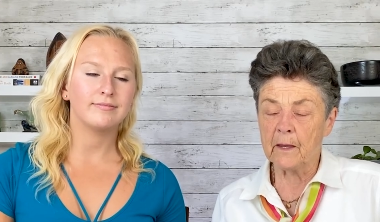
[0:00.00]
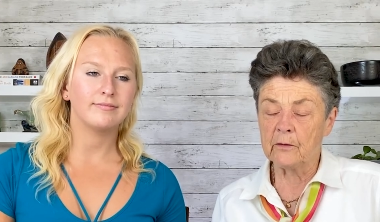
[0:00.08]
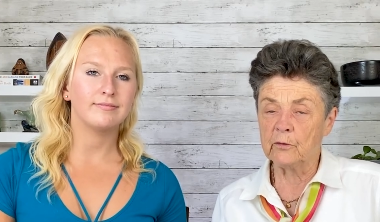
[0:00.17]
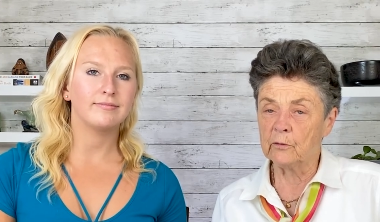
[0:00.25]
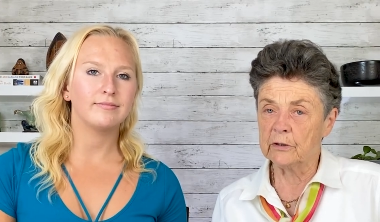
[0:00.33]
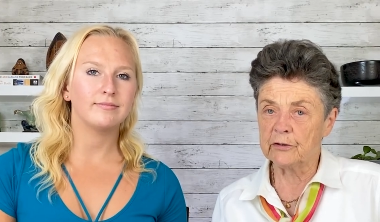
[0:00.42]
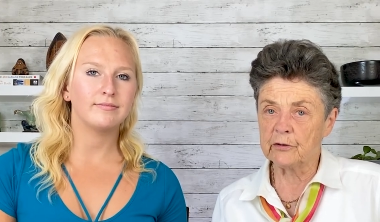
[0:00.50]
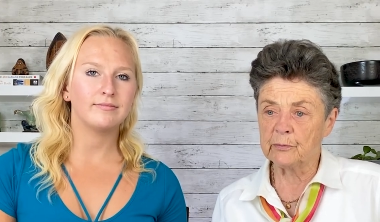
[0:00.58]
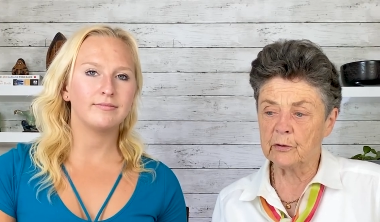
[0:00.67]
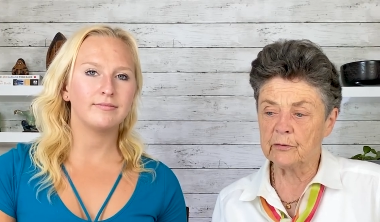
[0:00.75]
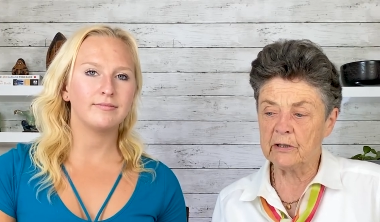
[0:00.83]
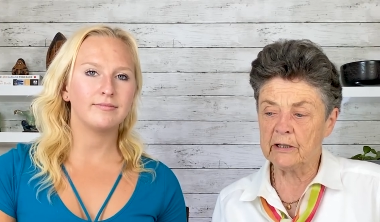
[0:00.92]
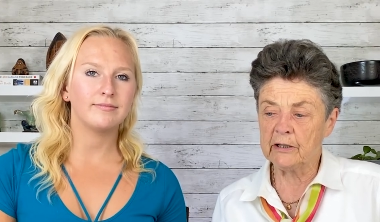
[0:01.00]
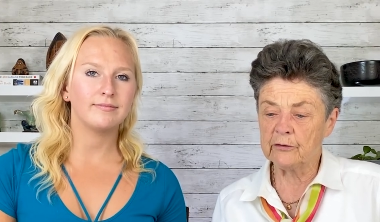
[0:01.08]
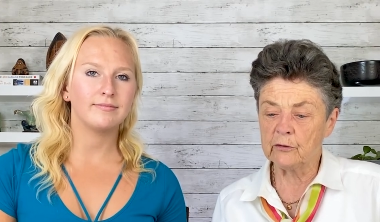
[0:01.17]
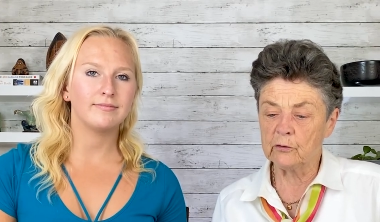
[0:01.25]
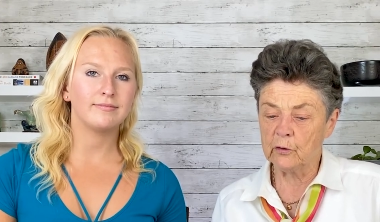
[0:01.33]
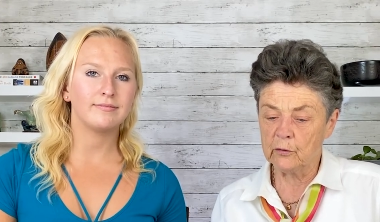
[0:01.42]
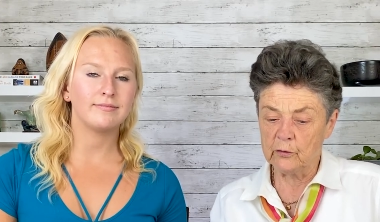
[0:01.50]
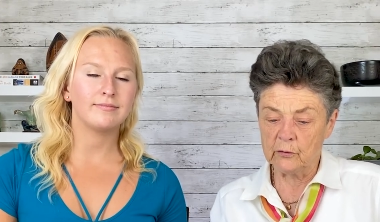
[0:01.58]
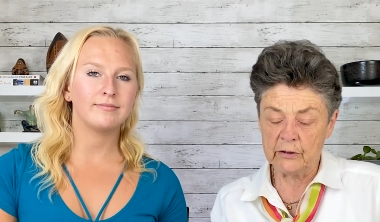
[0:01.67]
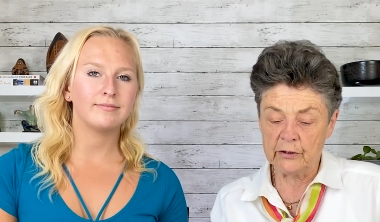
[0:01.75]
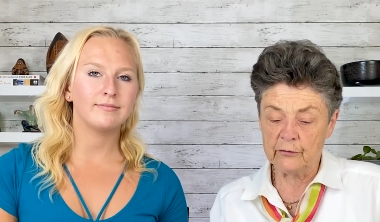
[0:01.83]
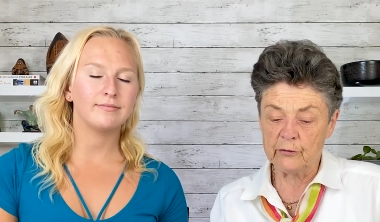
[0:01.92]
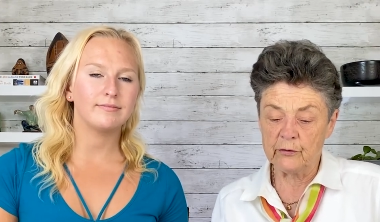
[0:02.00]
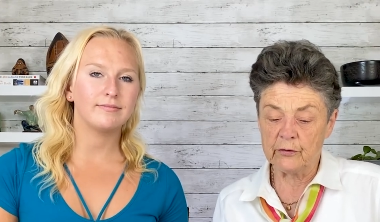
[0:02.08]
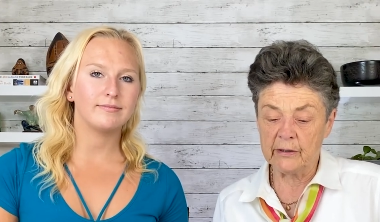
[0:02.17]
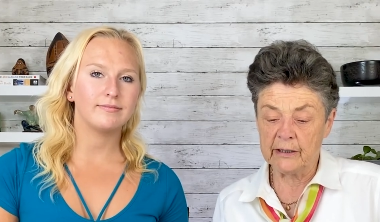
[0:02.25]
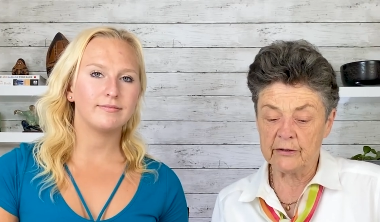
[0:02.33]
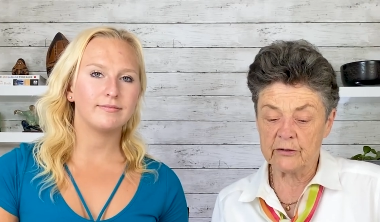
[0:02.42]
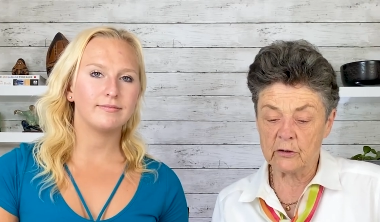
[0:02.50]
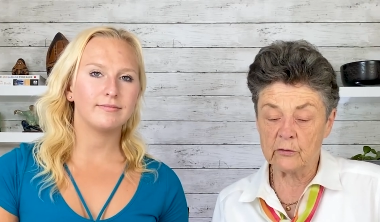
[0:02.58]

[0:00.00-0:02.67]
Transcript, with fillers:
Speaker 1: Don't let your protein get too low. Don't let your nutrient get low.